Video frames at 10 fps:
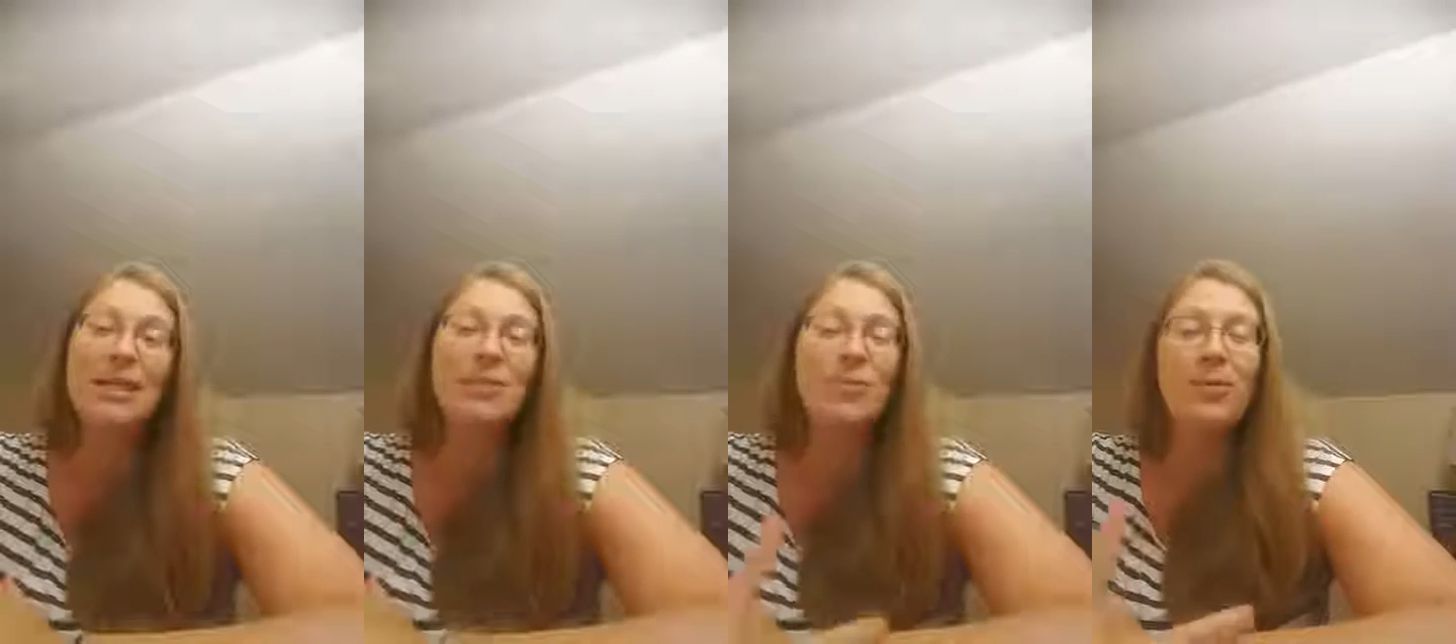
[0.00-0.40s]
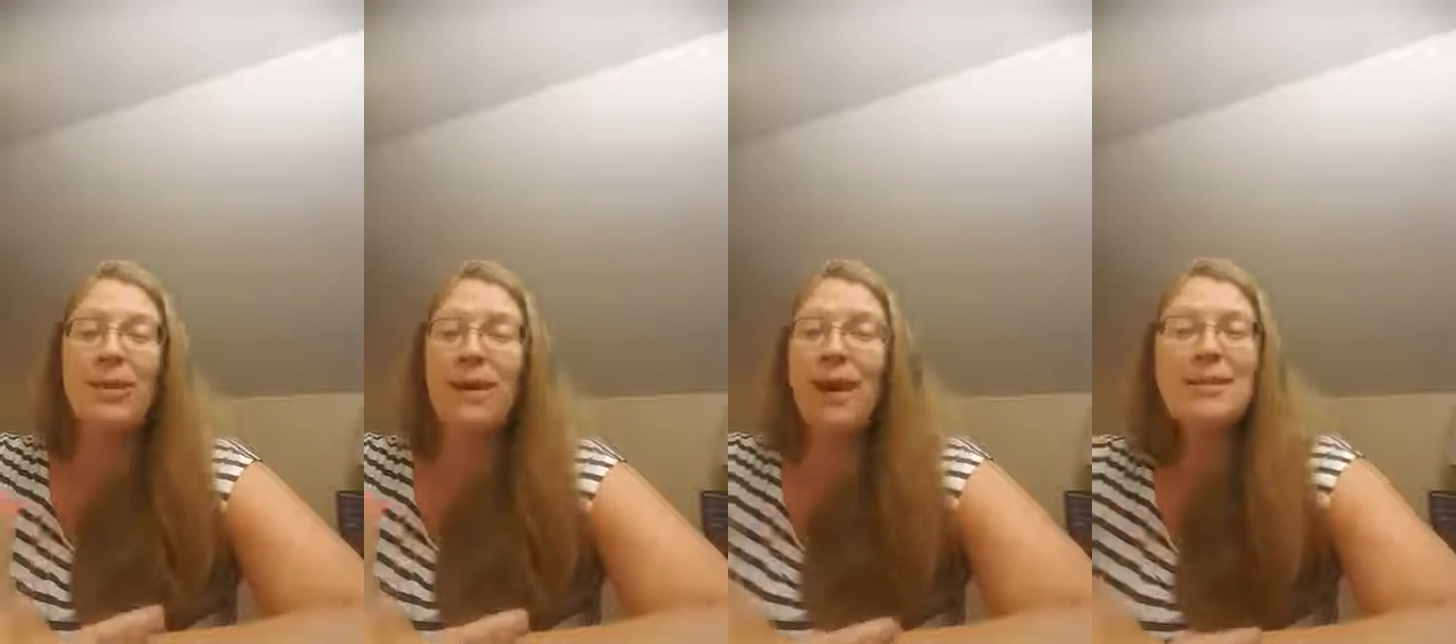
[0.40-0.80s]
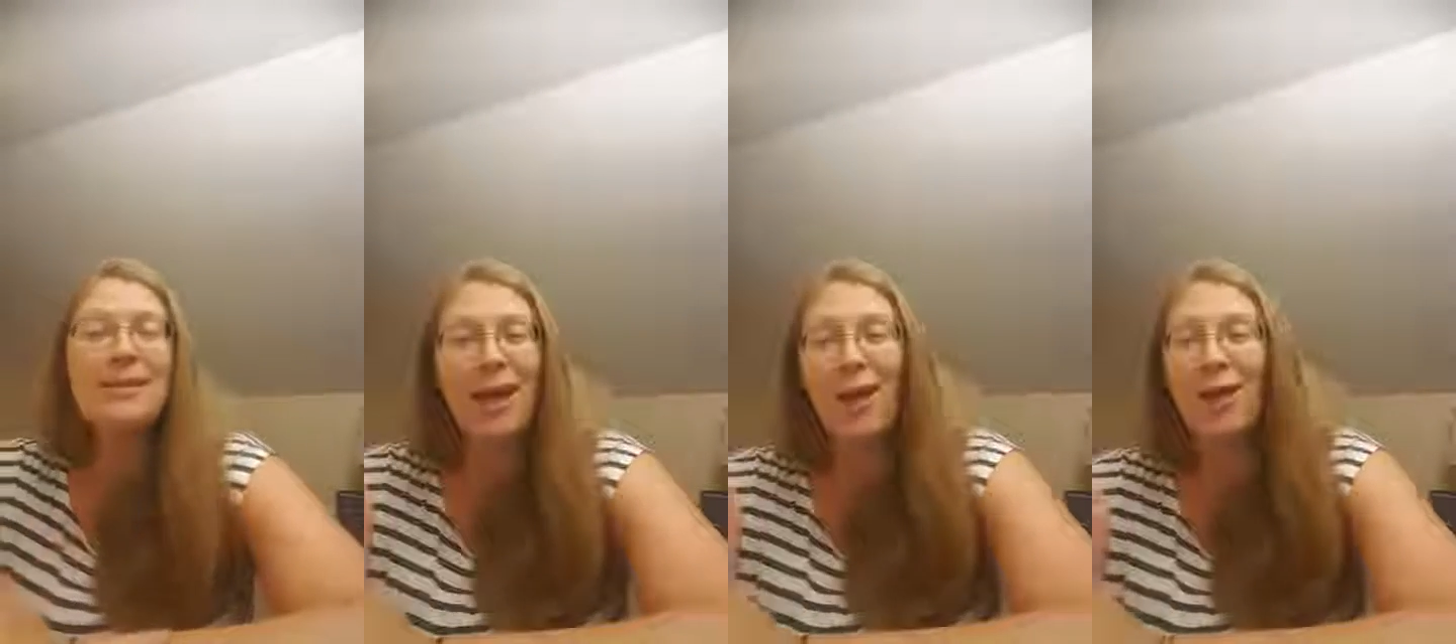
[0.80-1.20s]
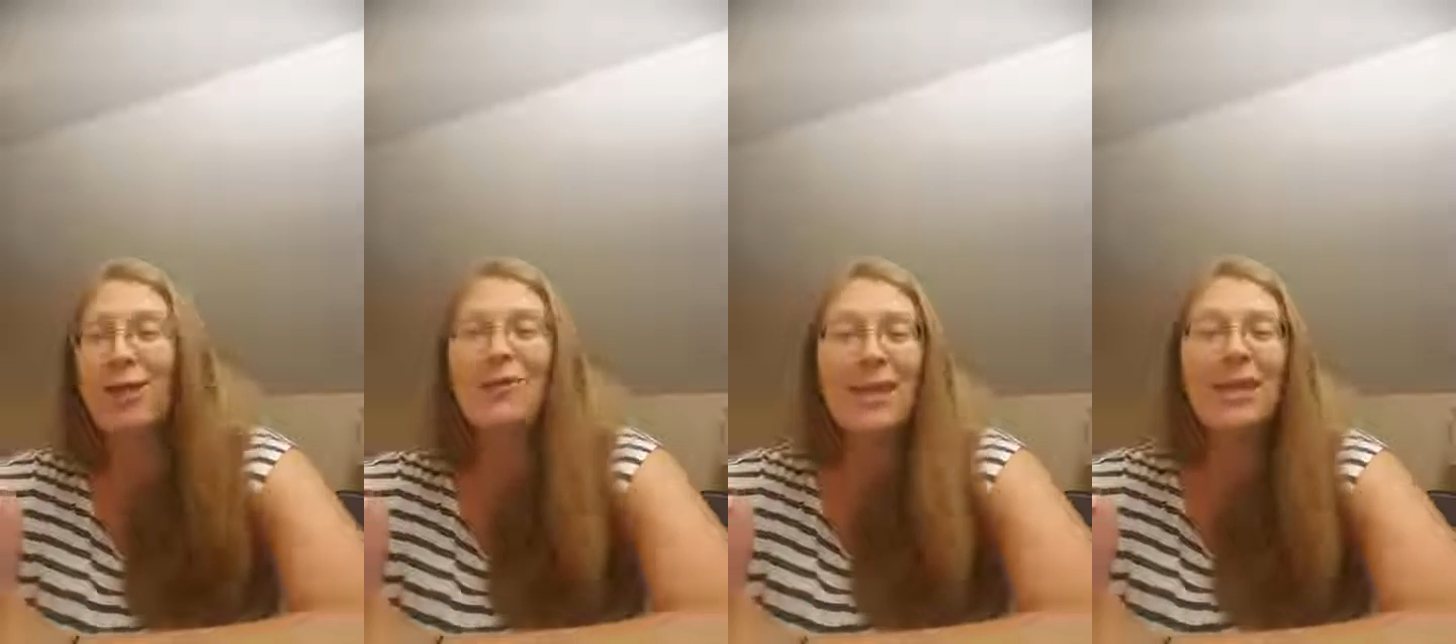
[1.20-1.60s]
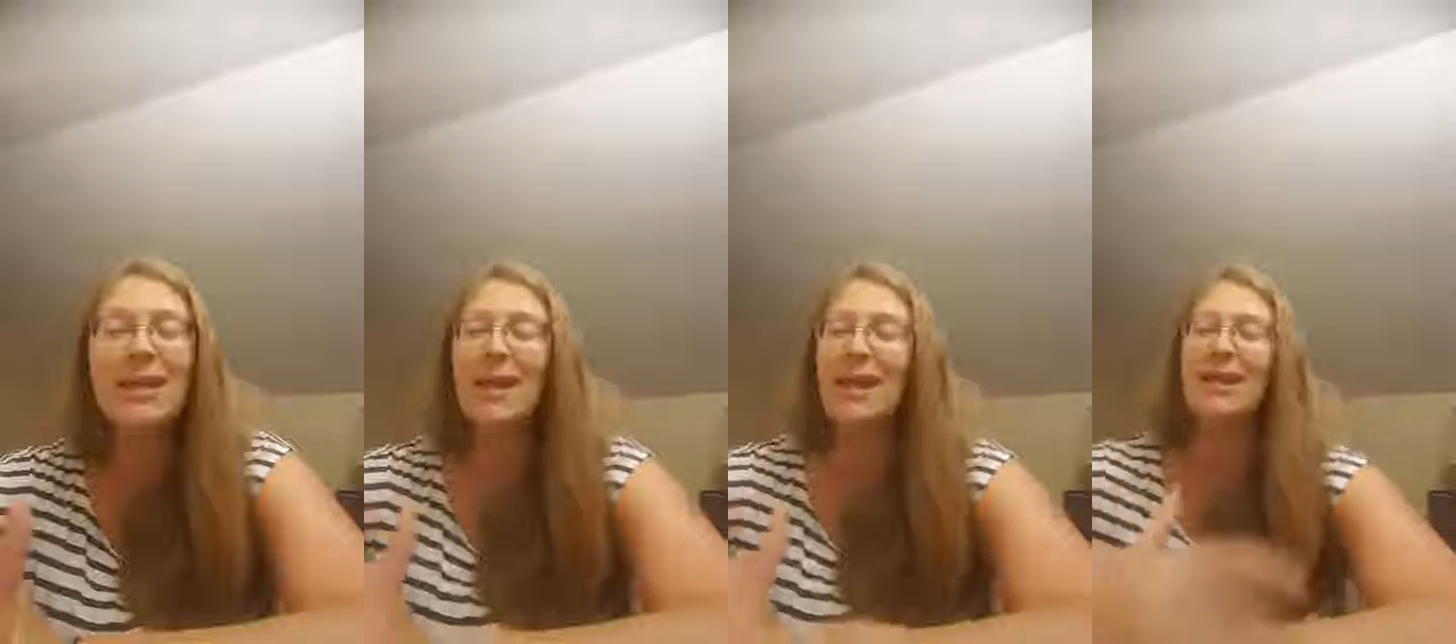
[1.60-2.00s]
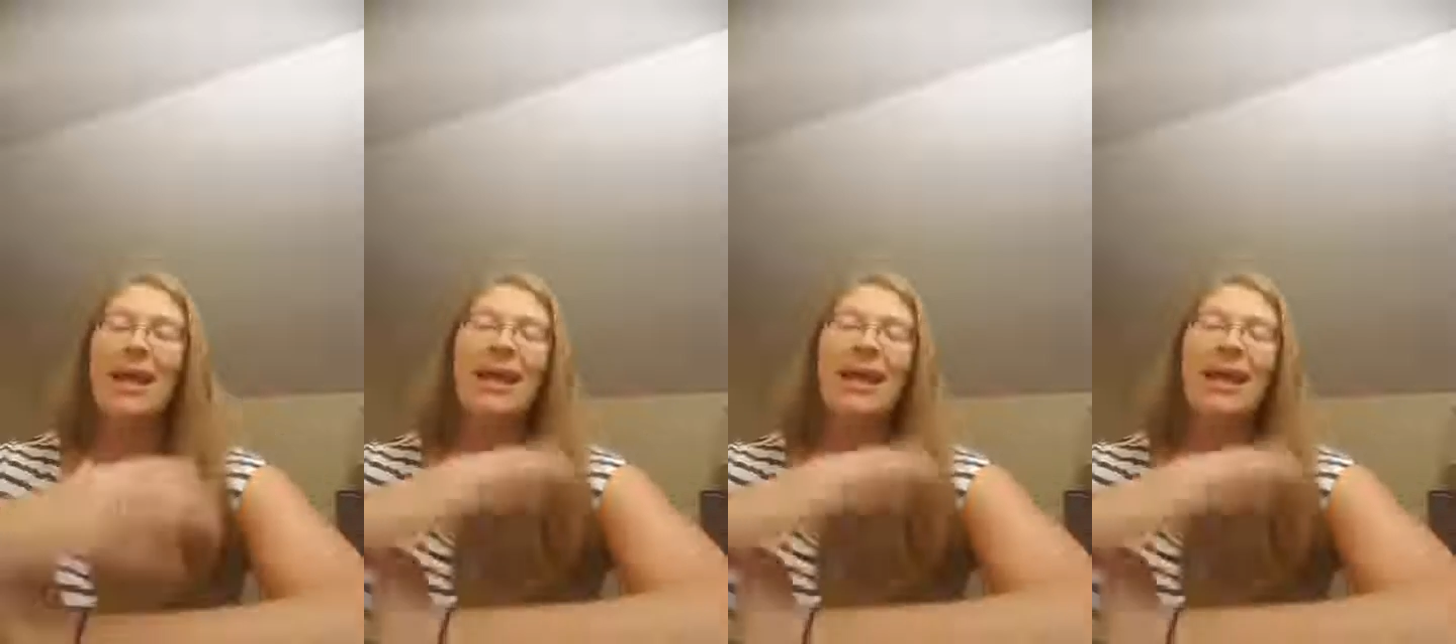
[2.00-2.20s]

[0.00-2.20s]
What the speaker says: So because they are unique, they can